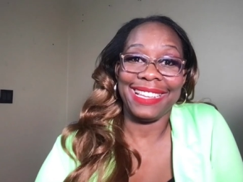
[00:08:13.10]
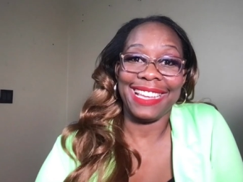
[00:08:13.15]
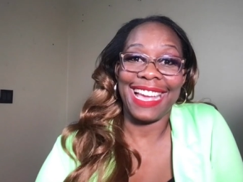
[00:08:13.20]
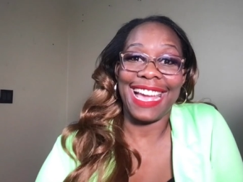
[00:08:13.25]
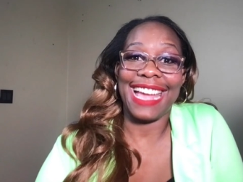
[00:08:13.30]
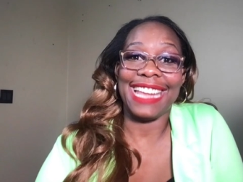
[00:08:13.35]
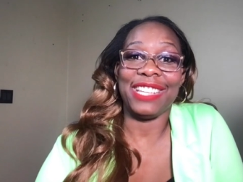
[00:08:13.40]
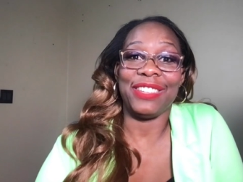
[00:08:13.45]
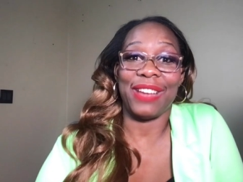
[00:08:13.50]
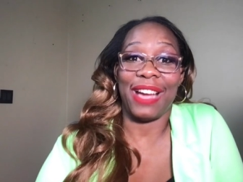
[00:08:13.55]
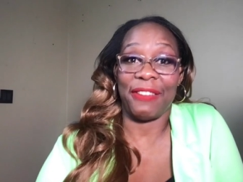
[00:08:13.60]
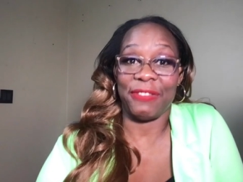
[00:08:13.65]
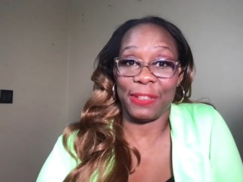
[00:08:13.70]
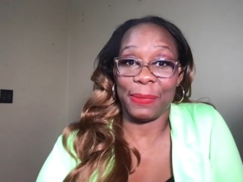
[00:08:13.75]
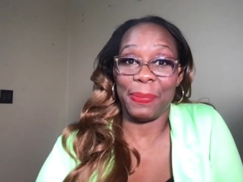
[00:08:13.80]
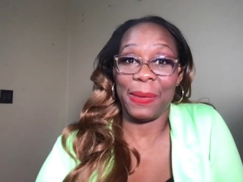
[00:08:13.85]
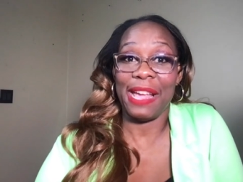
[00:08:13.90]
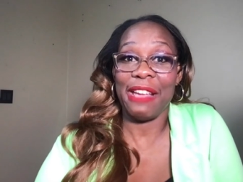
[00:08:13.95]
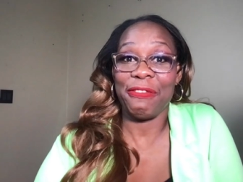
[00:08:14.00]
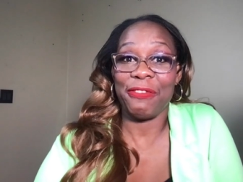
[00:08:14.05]
and you have to
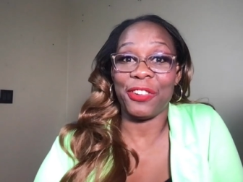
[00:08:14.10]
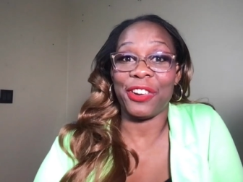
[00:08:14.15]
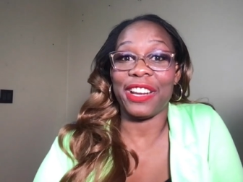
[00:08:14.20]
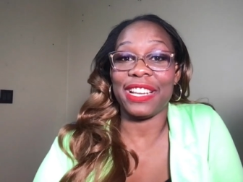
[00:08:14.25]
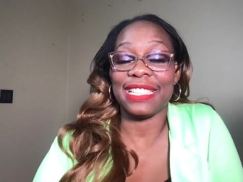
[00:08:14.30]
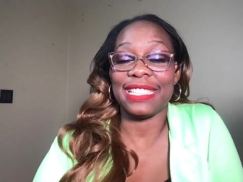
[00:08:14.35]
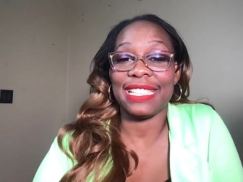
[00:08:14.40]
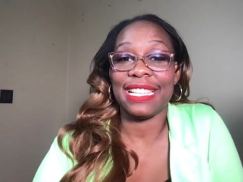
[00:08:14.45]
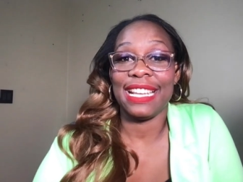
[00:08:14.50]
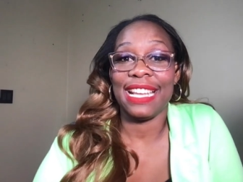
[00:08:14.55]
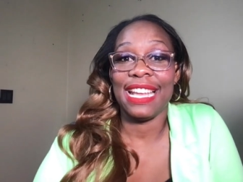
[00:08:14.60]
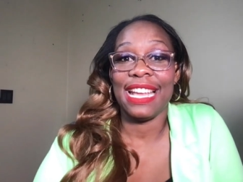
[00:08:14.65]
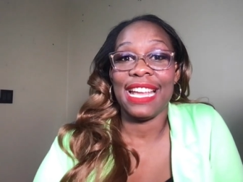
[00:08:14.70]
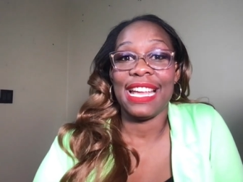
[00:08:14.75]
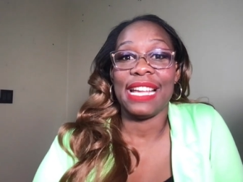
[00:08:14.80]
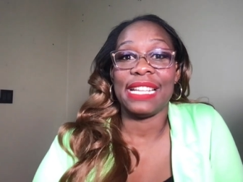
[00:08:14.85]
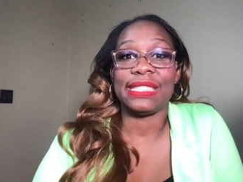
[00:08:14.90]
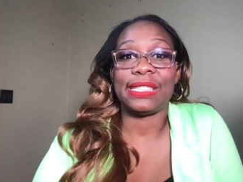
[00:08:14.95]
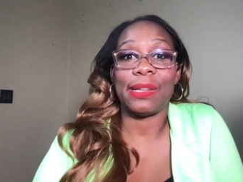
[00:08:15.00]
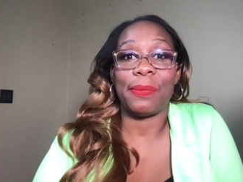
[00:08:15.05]
pay for it.
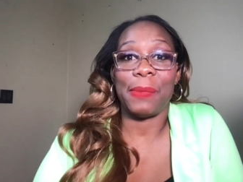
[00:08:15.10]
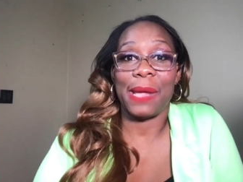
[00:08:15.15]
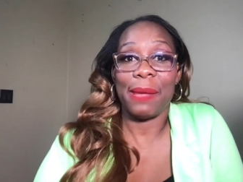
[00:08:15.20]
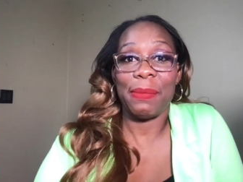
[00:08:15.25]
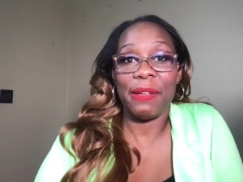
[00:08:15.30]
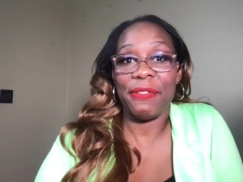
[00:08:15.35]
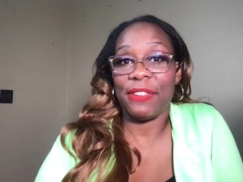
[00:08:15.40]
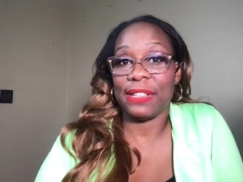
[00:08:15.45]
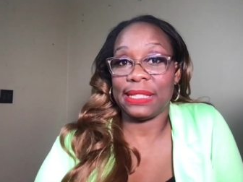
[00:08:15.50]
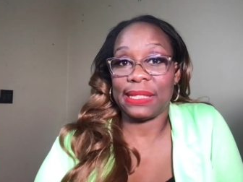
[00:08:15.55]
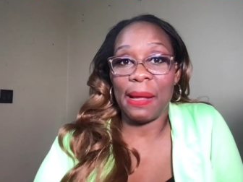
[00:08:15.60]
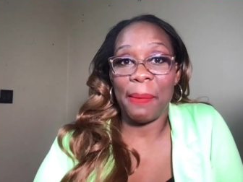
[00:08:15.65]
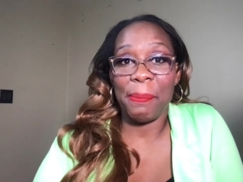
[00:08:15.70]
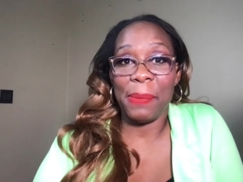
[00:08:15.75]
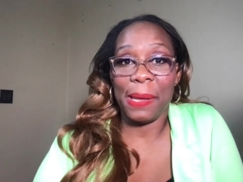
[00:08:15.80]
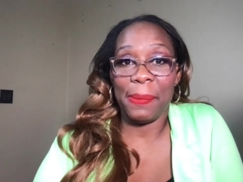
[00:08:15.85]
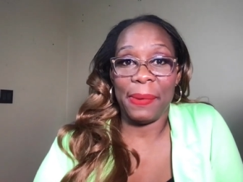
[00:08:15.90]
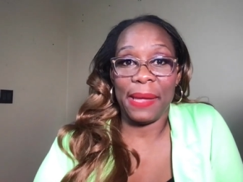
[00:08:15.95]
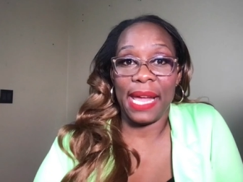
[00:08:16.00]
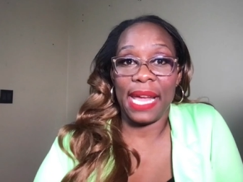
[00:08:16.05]
So maybe for some
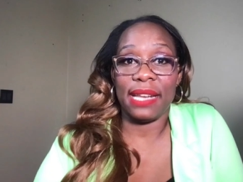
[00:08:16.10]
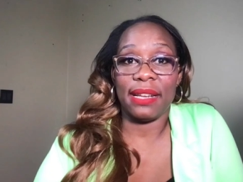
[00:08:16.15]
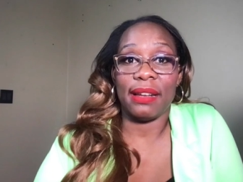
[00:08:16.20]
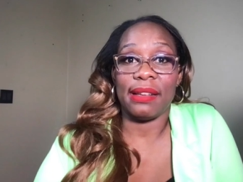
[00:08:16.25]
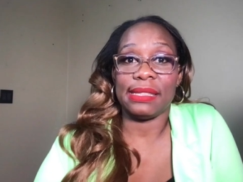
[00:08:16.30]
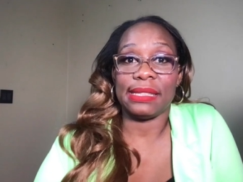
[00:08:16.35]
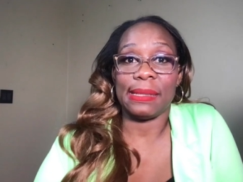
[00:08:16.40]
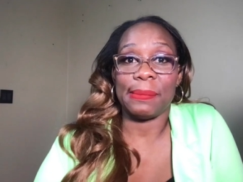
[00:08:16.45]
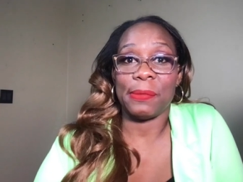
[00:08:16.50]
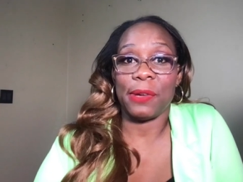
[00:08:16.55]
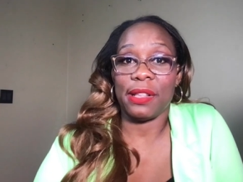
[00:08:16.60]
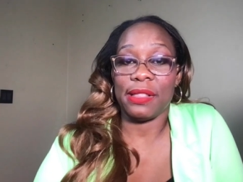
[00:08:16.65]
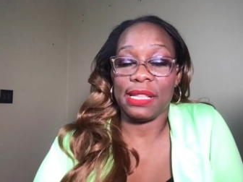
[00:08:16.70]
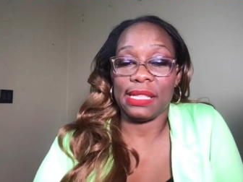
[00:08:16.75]
people, $8 a month